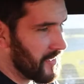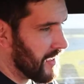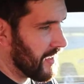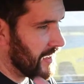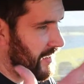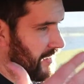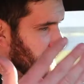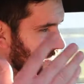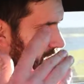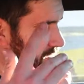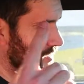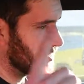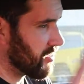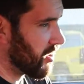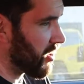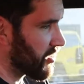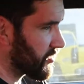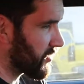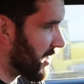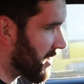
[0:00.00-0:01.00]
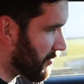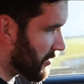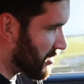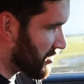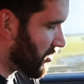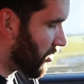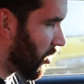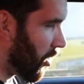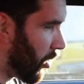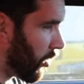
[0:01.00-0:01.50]
that, and the Dodge
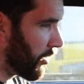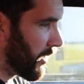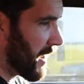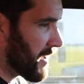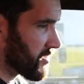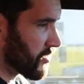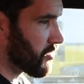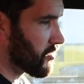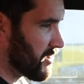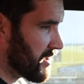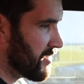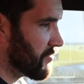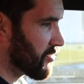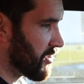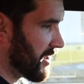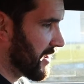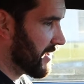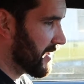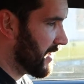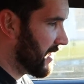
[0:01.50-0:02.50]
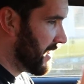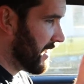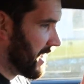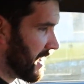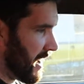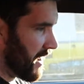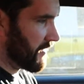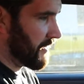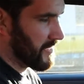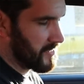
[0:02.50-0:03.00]
Ramus, all the SRT brand
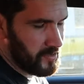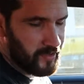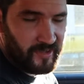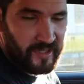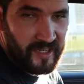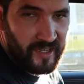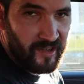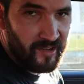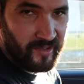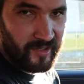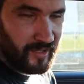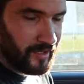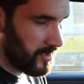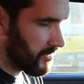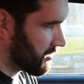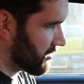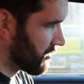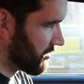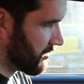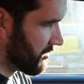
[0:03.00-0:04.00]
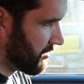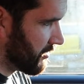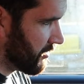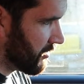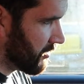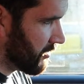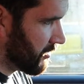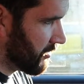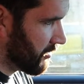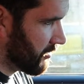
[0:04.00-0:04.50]
have SRT on the
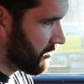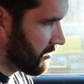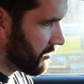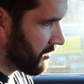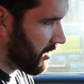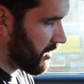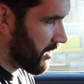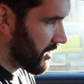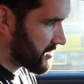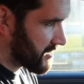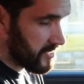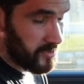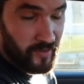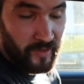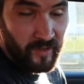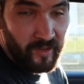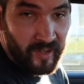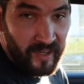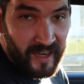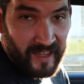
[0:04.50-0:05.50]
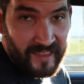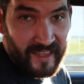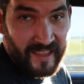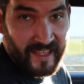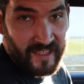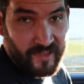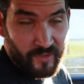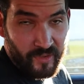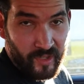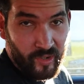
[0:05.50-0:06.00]
steering wheel, and I think
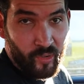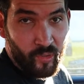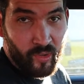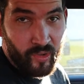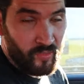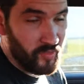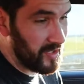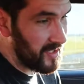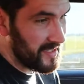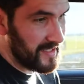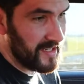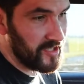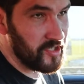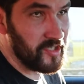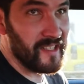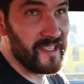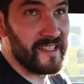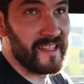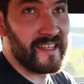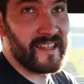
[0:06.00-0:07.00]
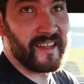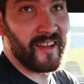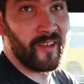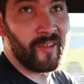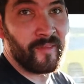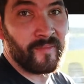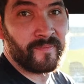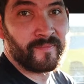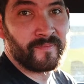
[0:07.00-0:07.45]
that's really cool and really attention to detail.